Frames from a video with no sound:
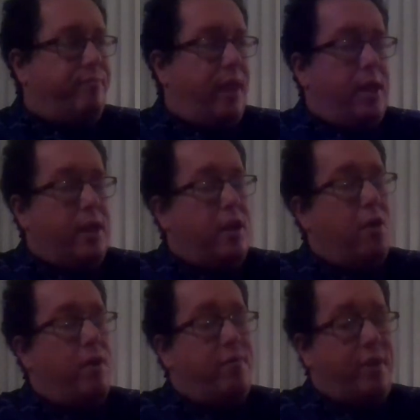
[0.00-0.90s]

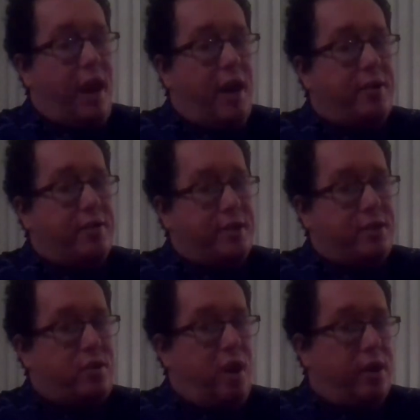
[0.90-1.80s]
if God is
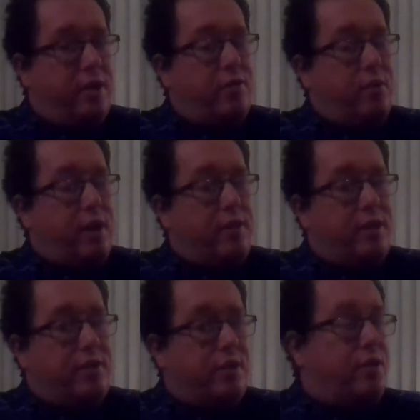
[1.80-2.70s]
talking directly
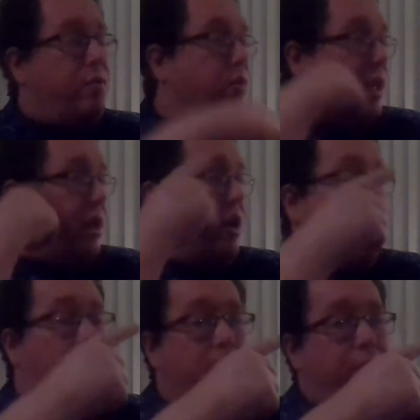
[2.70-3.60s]
to you in an
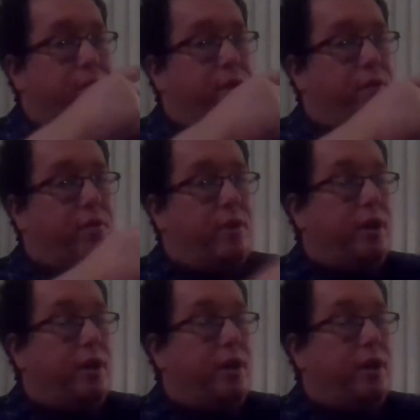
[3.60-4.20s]
audible tone,